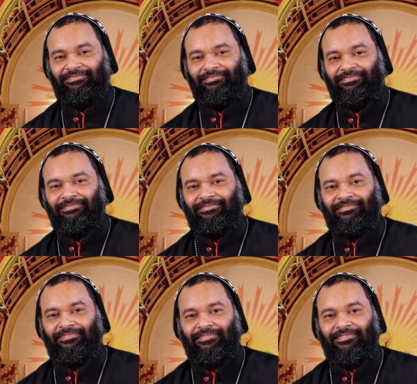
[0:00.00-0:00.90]

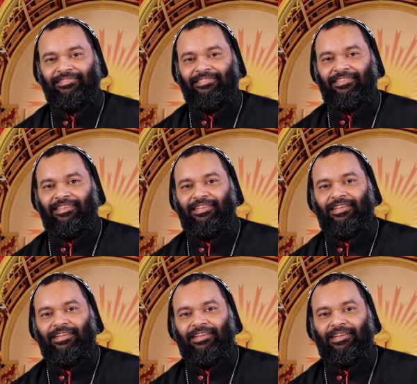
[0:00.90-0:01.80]

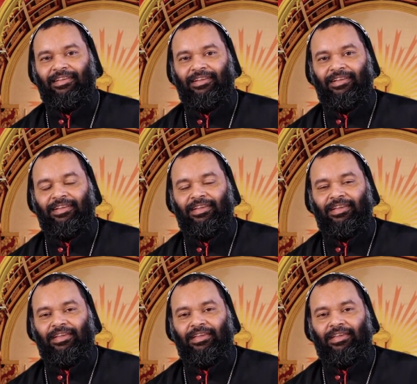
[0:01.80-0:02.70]

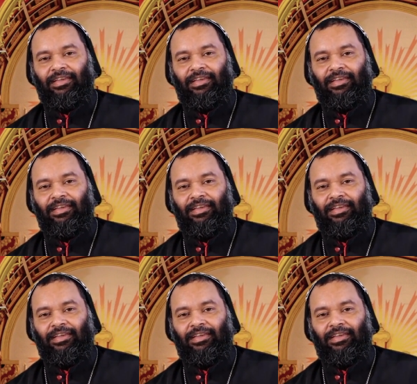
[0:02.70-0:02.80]
Nothing is said.